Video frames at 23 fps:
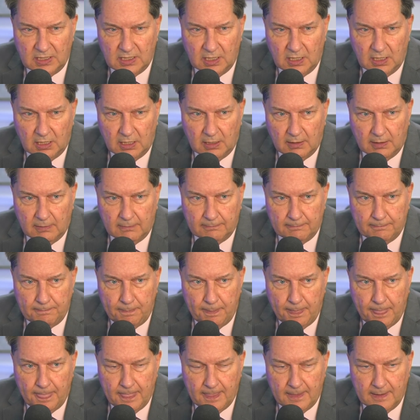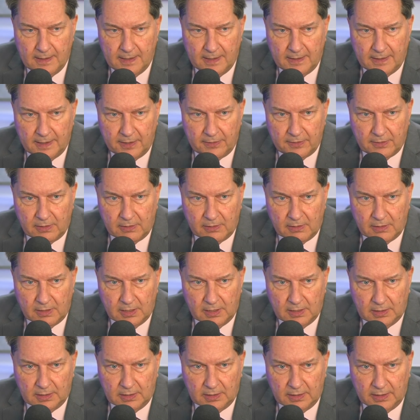Um, another
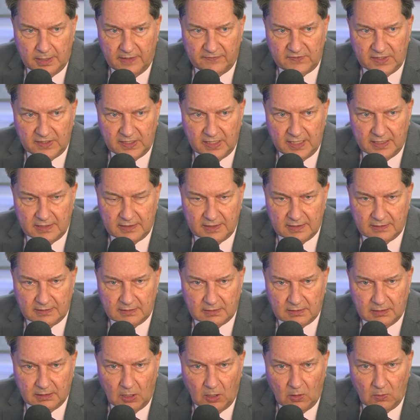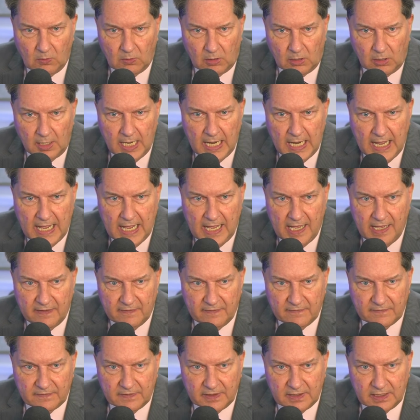uh, FDA did lower
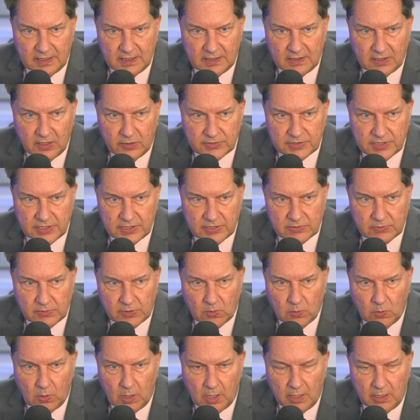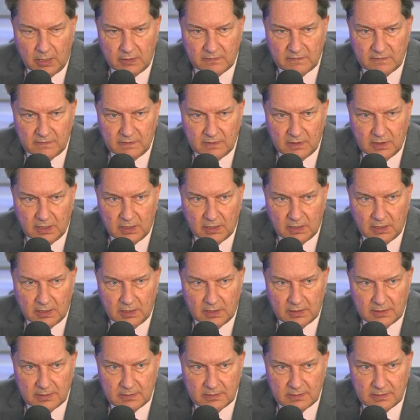have the dosage required
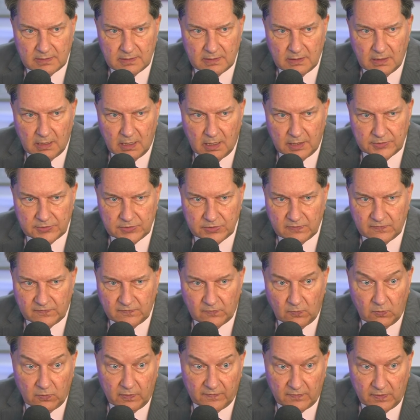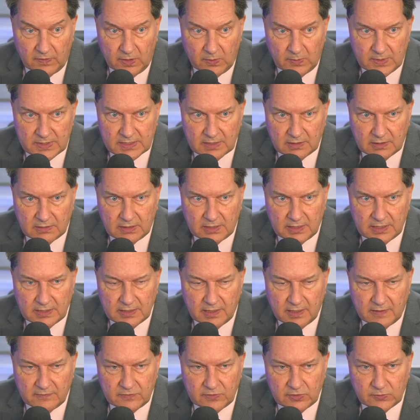uh, on June 4th, very recently
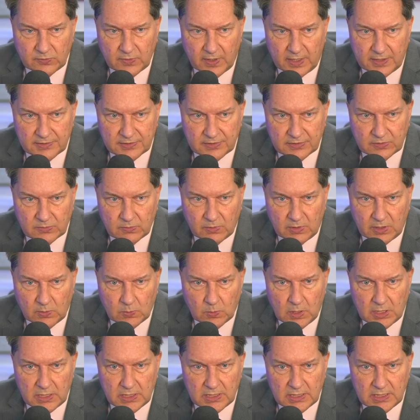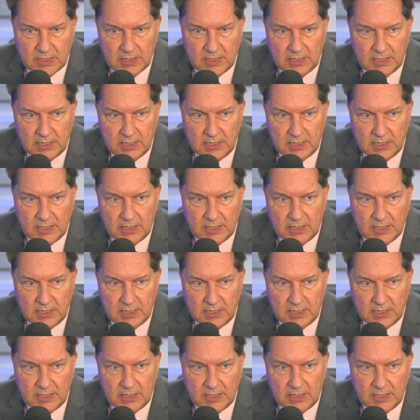of 2021.